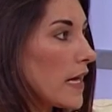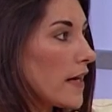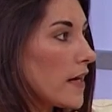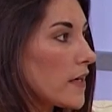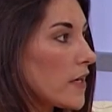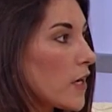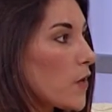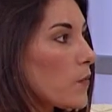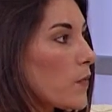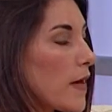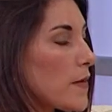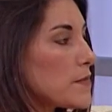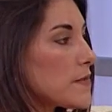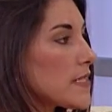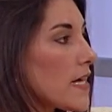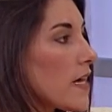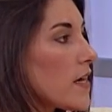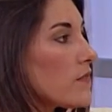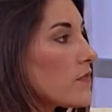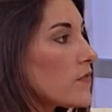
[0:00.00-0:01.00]
an eye on our
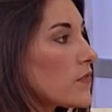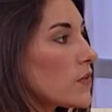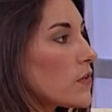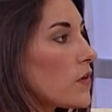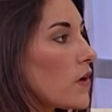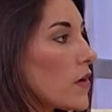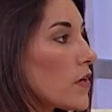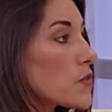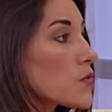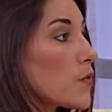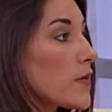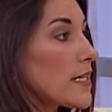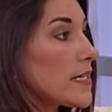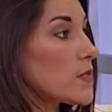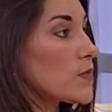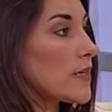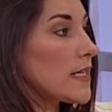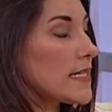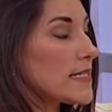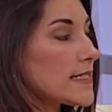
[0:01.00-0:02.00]
website for our
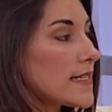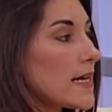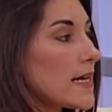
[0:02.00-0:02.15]
twenty twenty